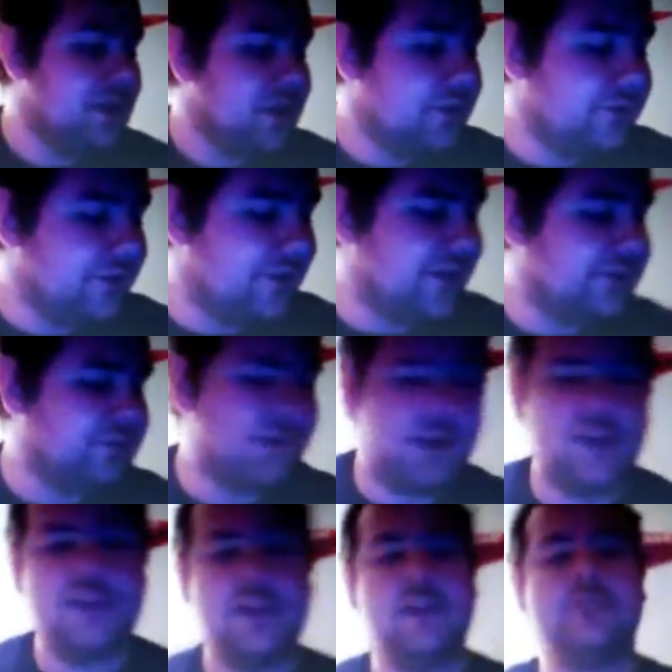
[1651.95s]
So that's
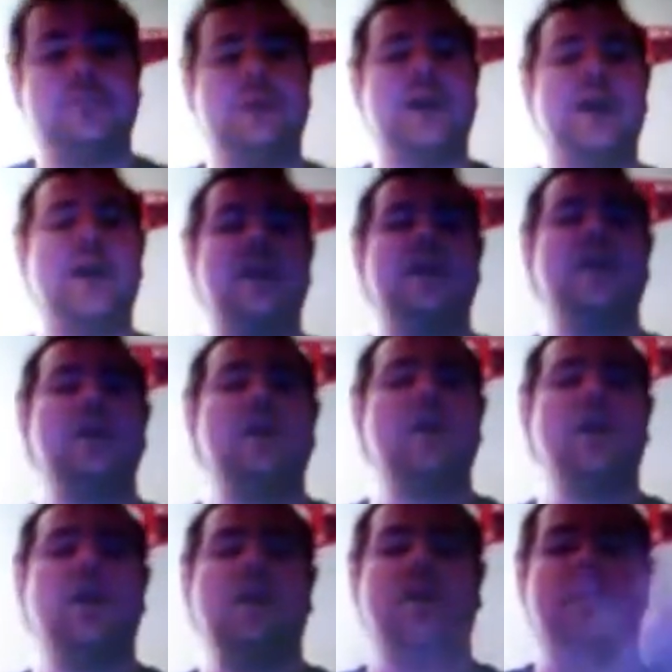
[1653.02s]
why he is my
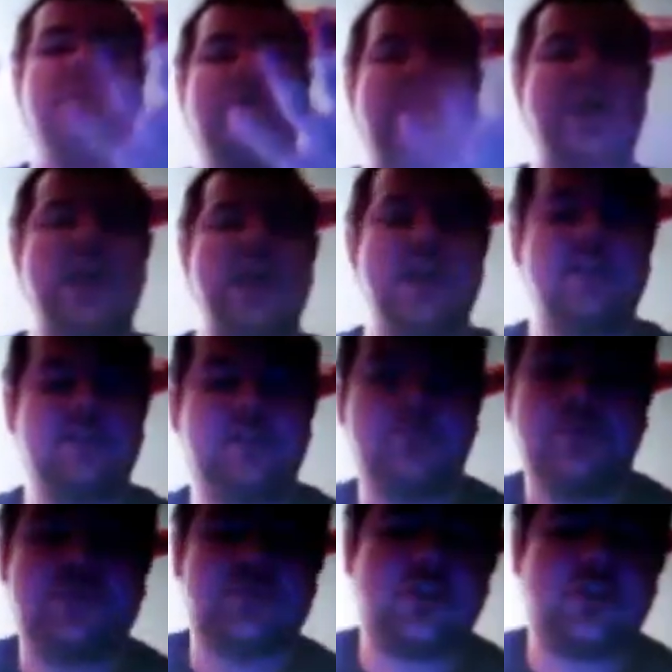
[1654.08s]
number 8, Mr.